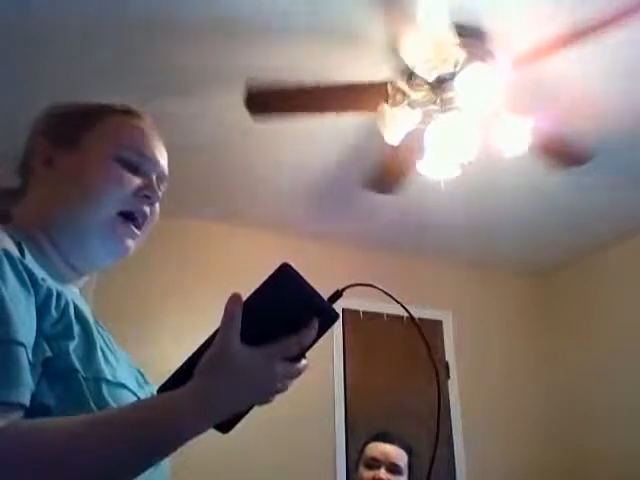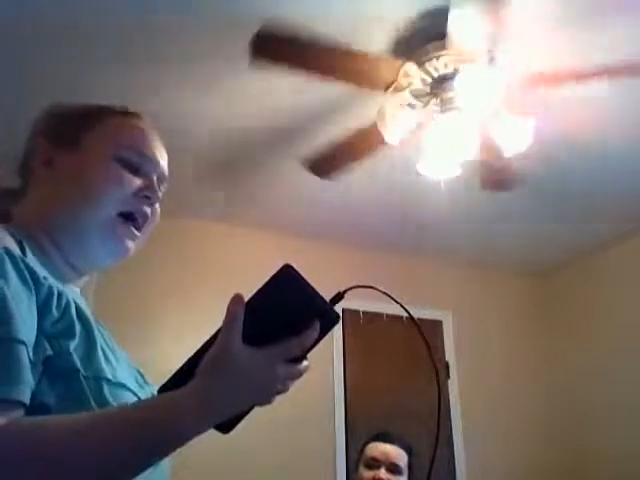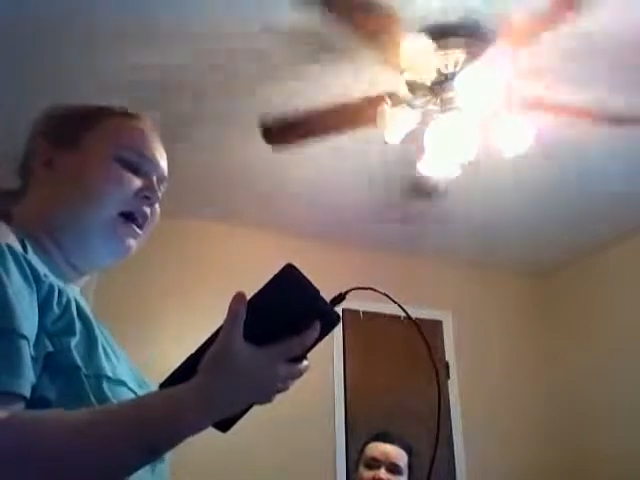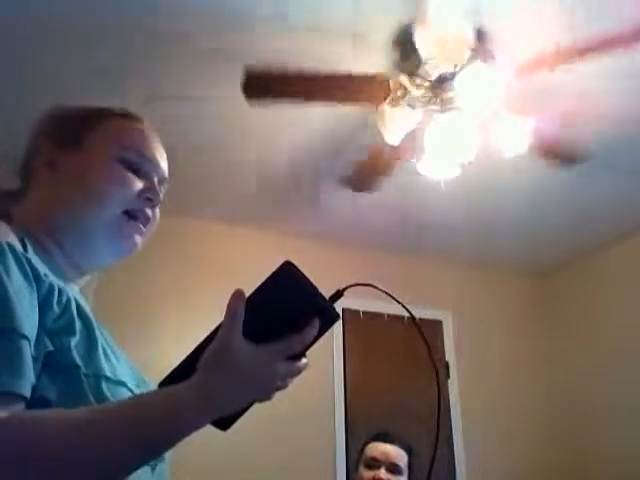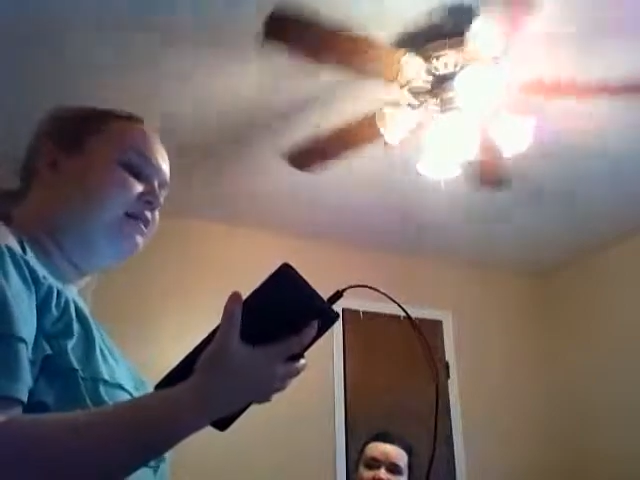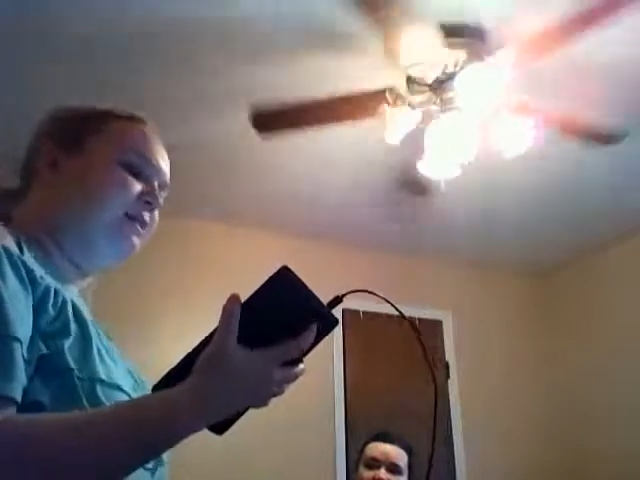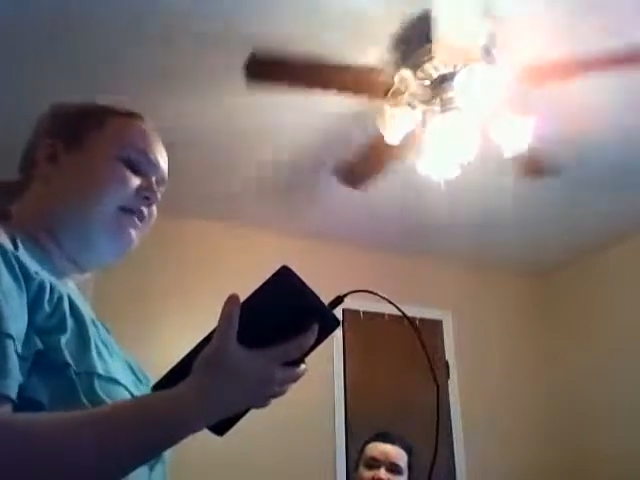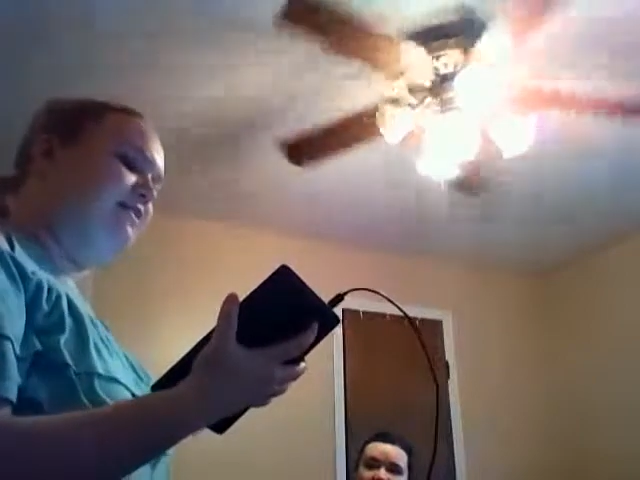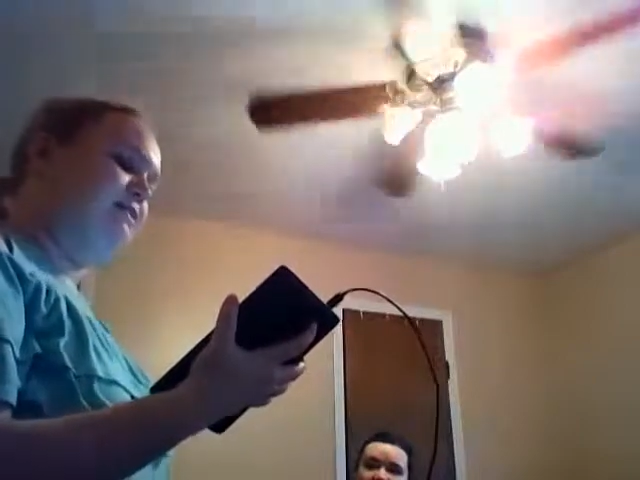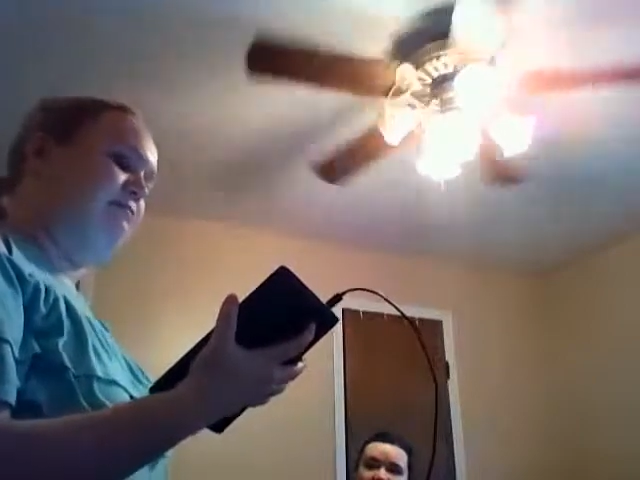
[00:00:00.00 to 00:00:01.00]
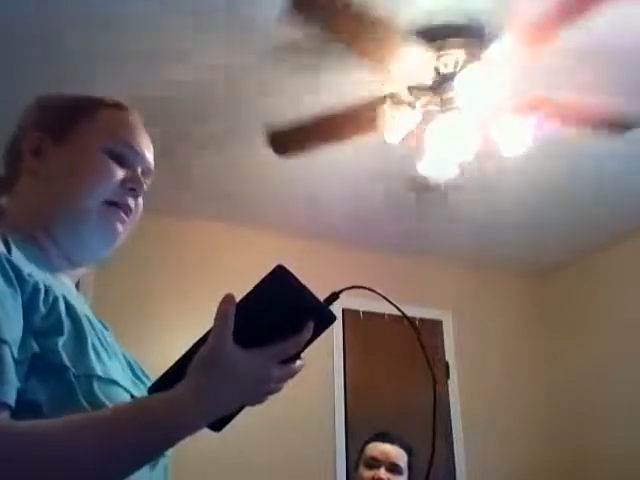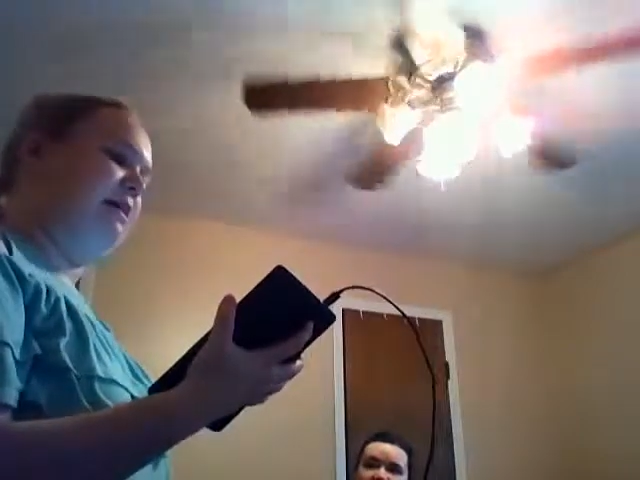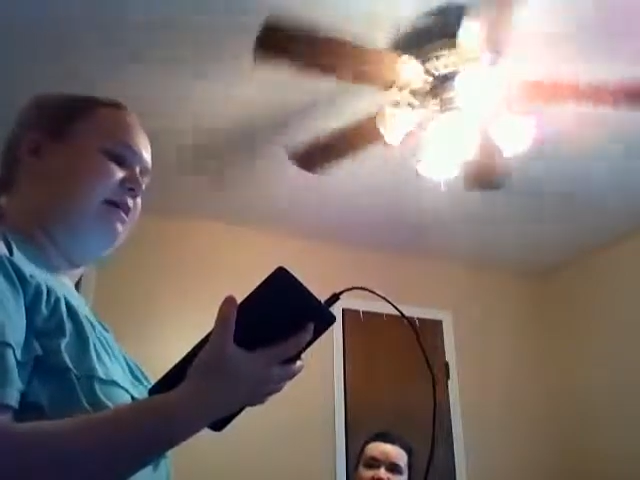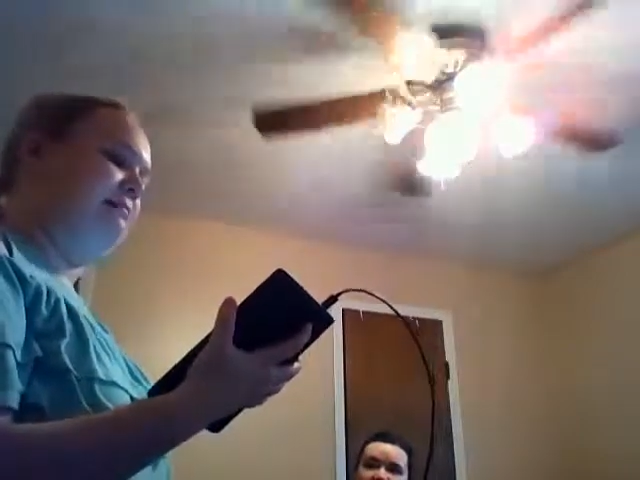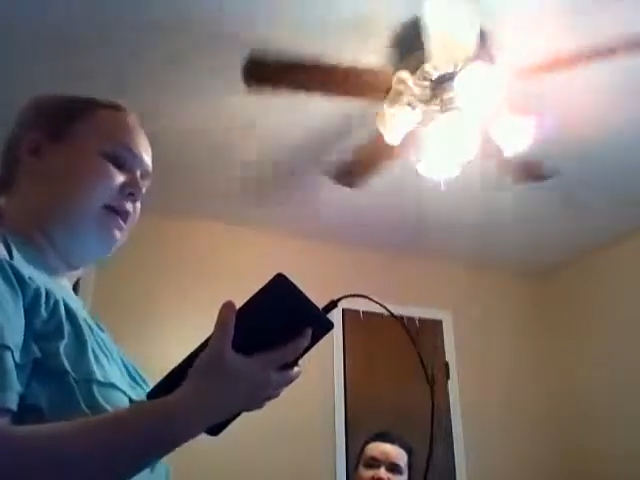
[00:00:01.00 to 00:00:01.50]
"I can rest for a
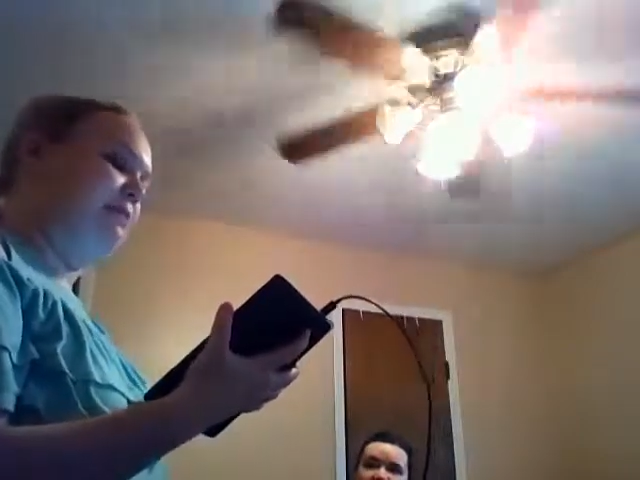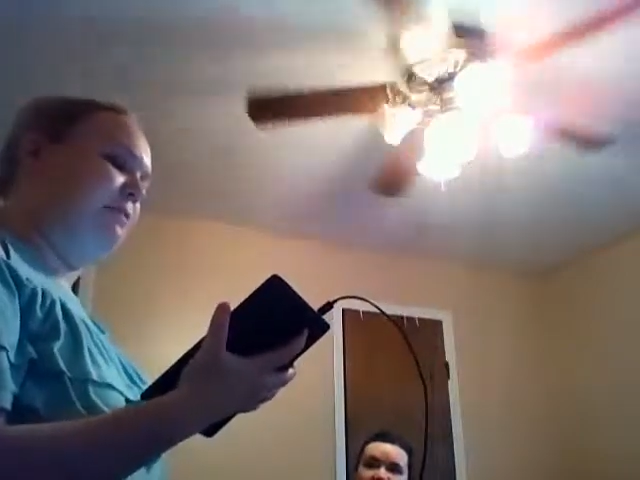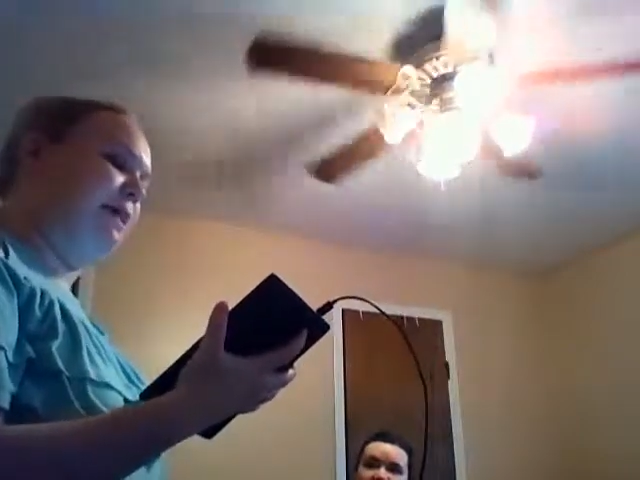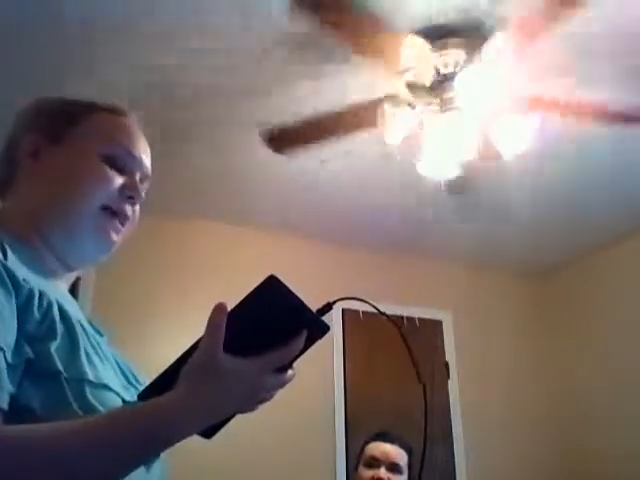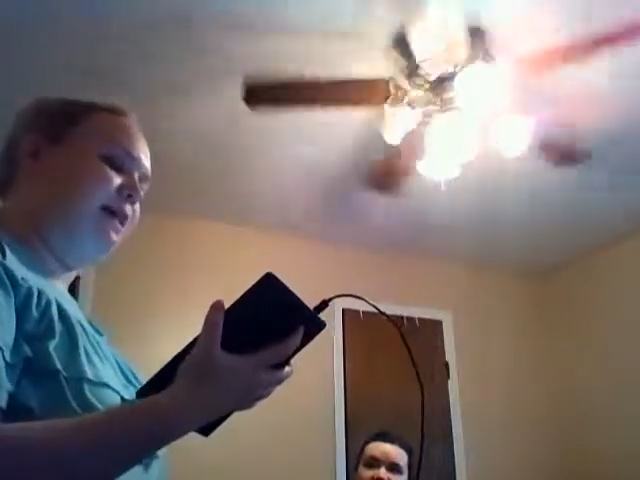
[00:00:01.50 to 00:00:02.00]
while, and when I wake